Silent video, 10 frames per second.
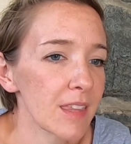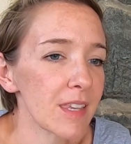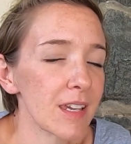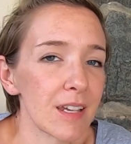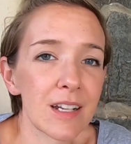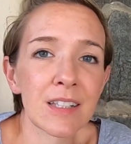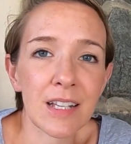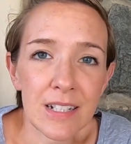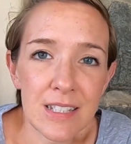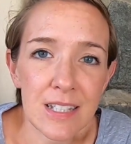they
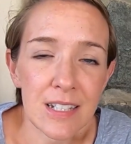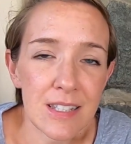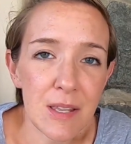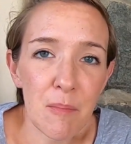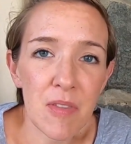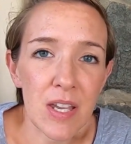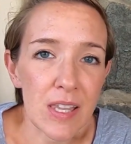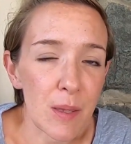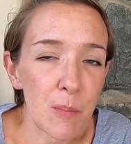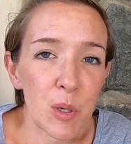collected something
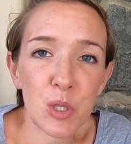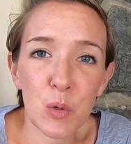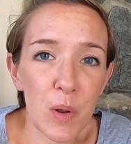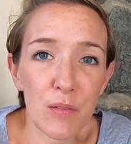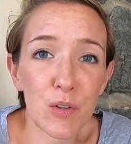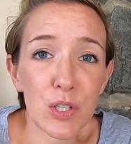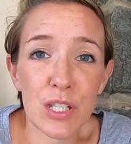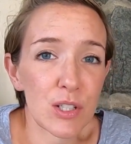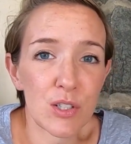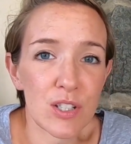and then put it away for
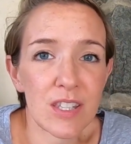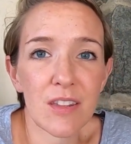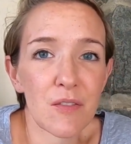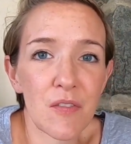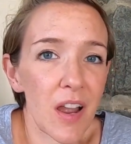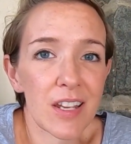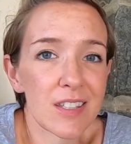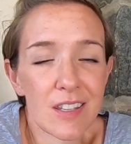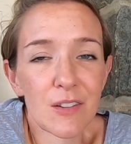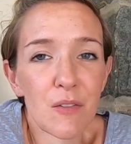years then
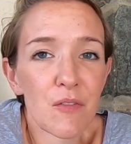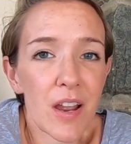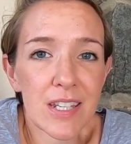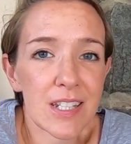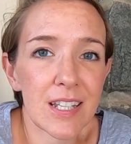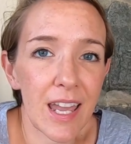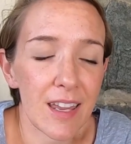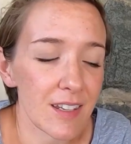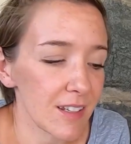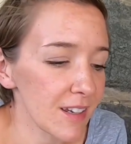find you know find it
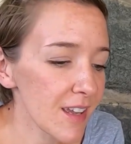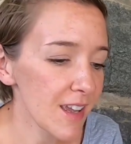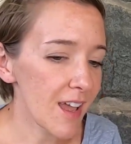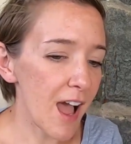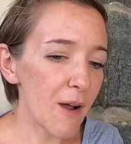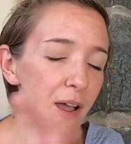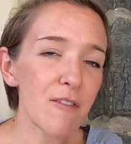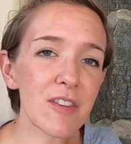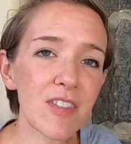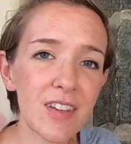again and how
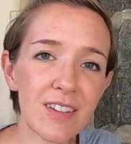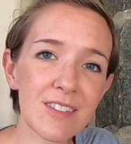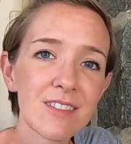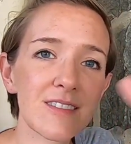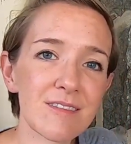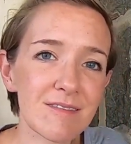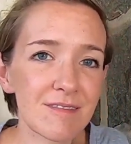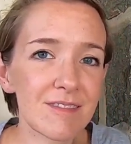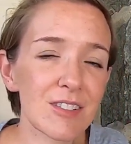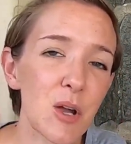everything
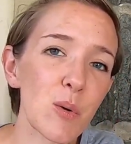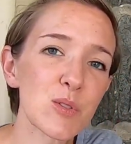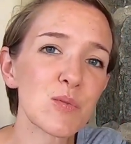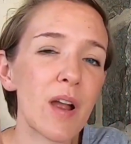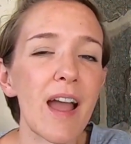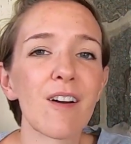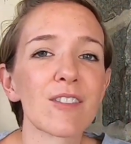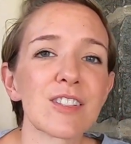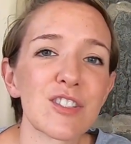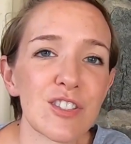goes
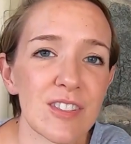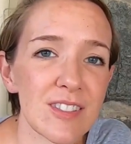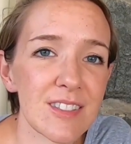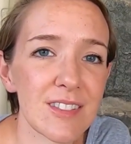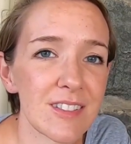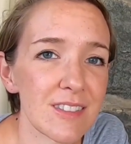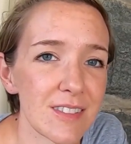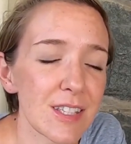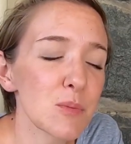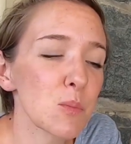around it's just
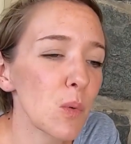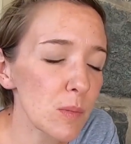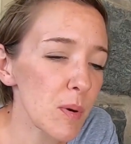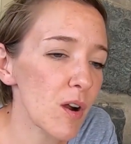that's one